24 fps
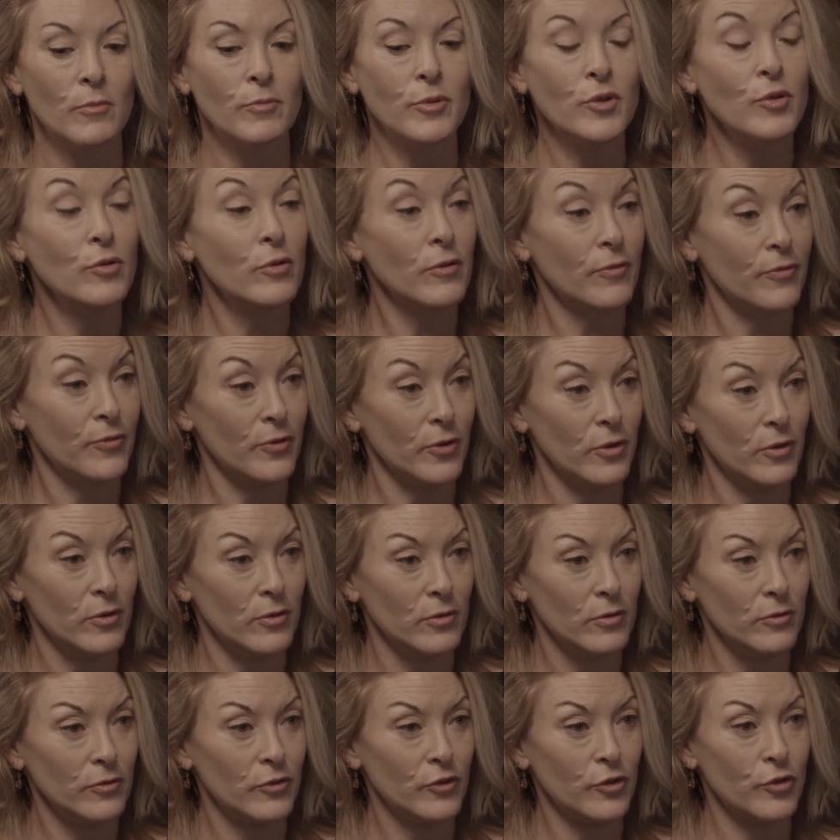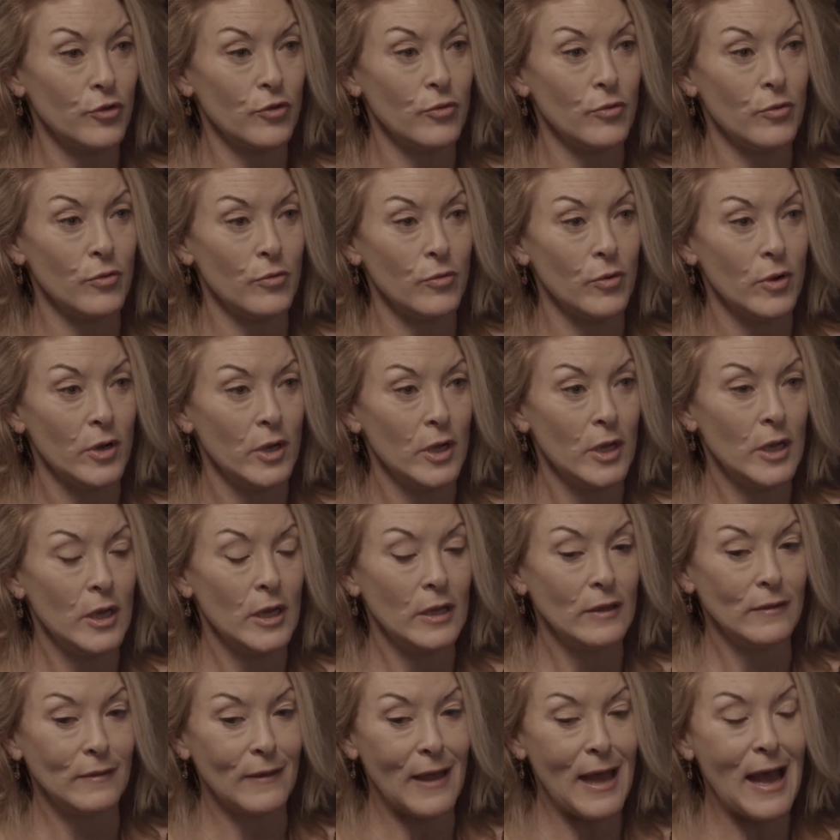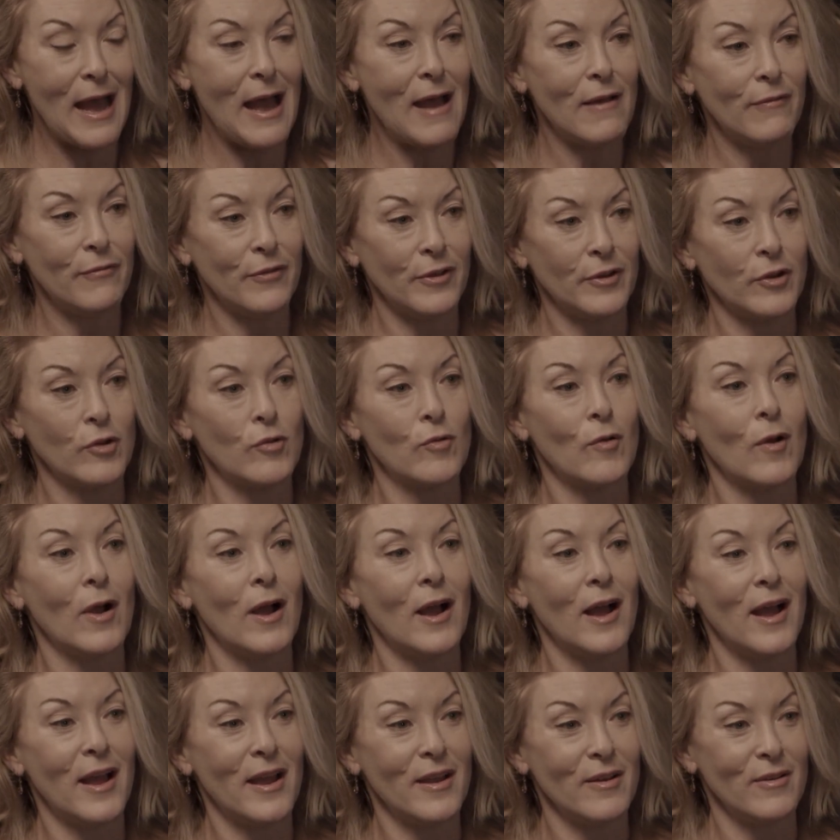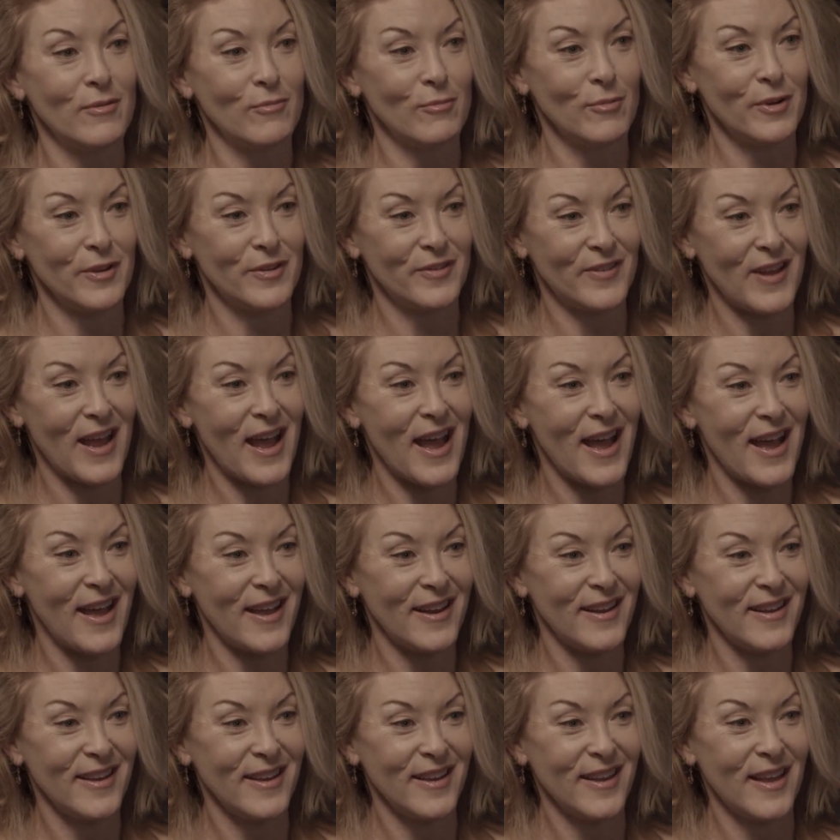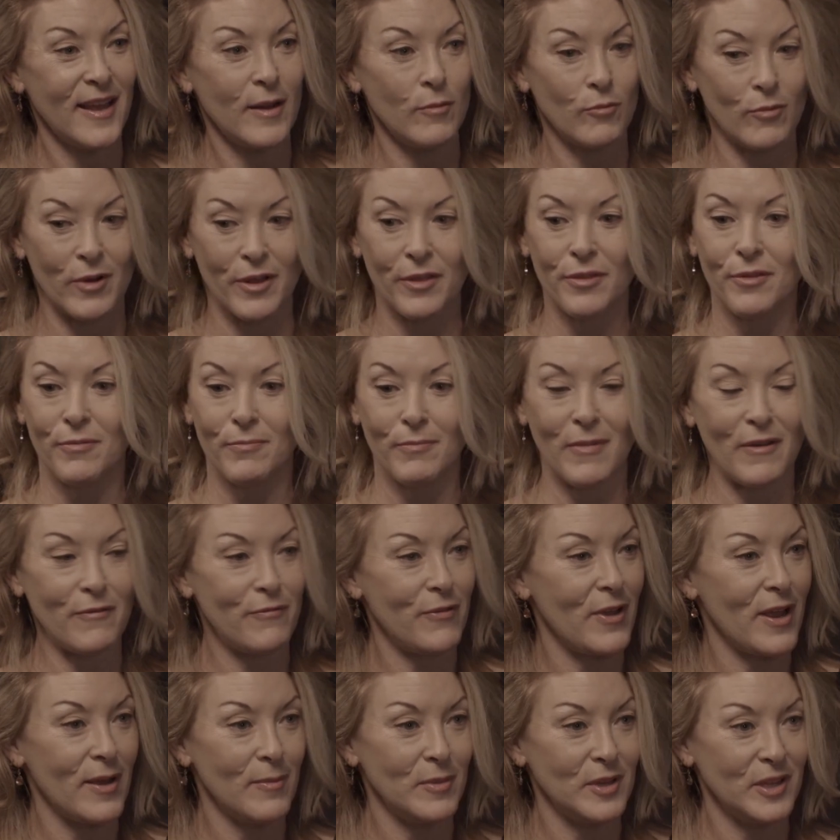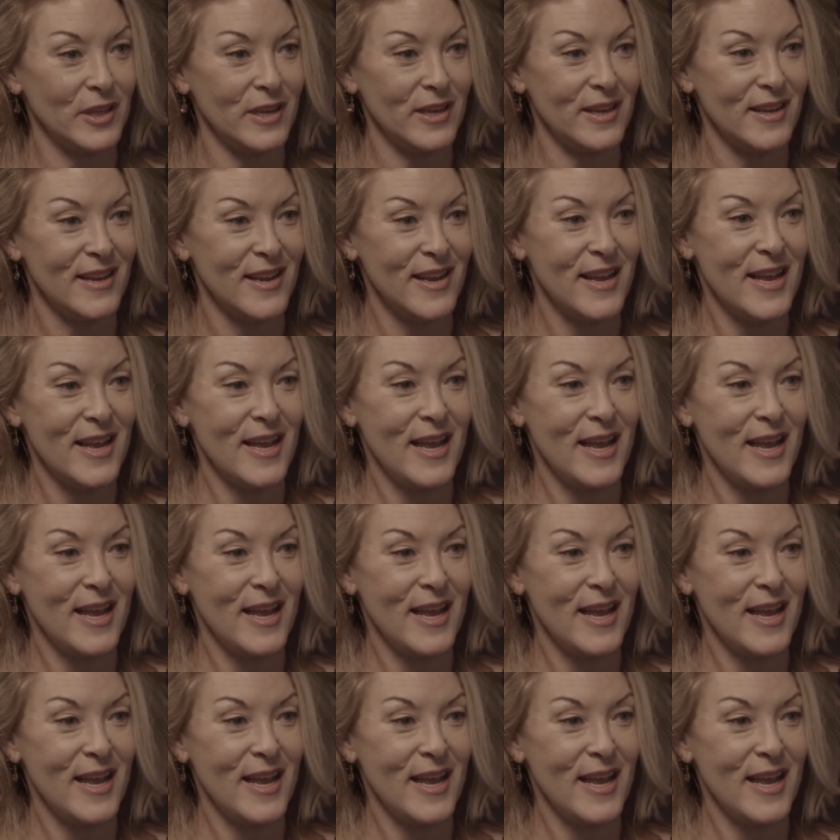beautiful to laugh and cry with Dad and with my family,